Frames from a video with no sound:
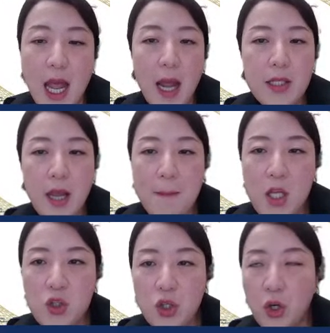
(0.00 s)
As I
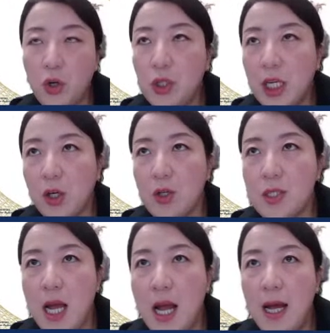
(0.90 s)
mentioned earlier,
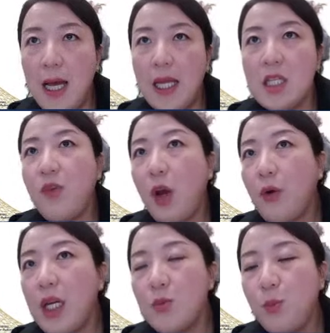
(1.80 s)
it is
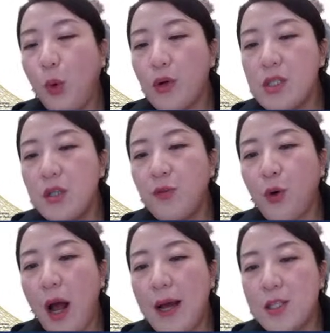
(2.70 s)
very important
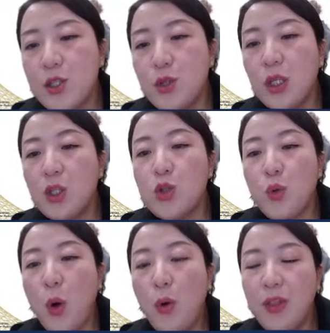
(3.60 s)
for us to
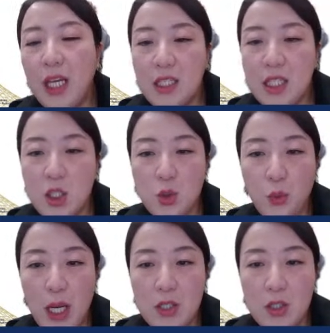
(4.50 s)
control these
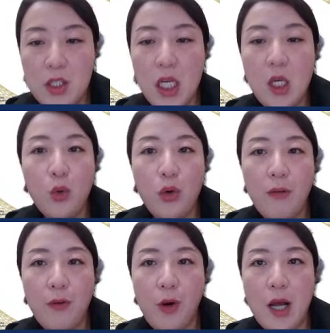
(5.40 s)
situations in
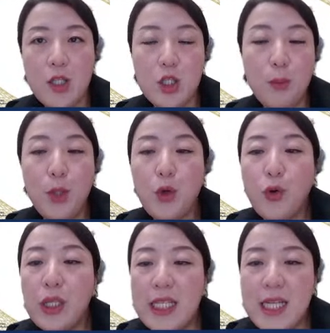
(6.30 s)
order for us to
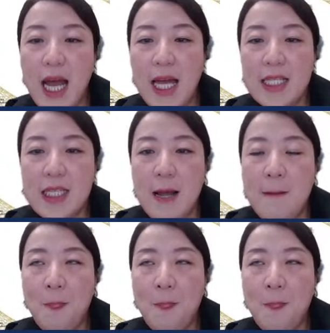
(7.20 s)
purely test